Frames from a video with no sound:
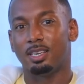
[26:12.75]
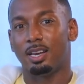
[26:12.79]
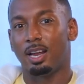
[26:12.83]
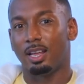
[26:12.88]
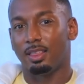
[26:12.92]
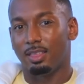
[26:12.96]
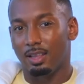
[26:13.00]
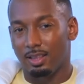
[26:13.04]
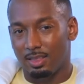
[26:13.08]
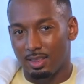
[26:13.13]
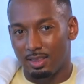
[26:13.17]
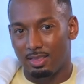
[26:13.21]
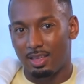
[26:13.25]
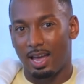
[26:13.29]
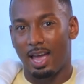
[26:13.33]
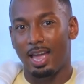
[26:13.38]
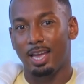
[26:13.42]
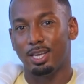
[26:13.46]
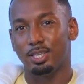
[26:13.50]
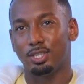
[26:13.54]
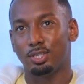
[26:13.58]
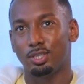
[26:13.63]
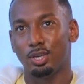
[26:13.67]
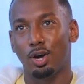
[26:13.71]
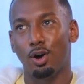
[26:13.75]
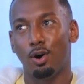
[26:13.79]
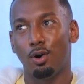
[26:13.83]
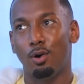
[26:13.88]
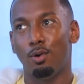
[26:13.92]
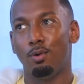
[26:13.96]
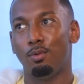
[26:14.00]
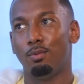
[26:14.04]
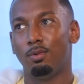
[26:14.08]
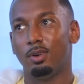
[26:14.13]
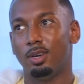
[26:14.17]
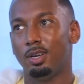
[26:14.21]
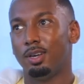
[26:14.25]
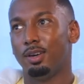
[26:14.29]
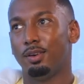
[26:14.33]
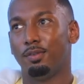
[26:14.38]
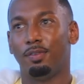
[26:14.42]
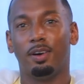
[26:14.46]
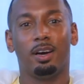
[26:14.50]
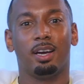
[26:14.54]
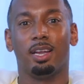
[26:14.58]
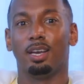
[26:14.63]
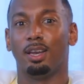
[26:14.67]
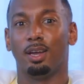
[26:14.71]
And I think that is so
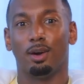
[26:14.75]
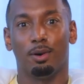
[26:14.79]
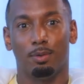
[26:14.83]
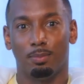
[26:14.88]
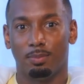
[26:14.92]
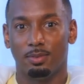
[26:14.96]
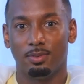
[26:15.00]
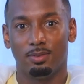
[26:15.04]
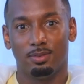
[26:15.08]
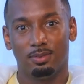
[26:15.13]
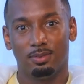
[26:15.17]
fucking dope.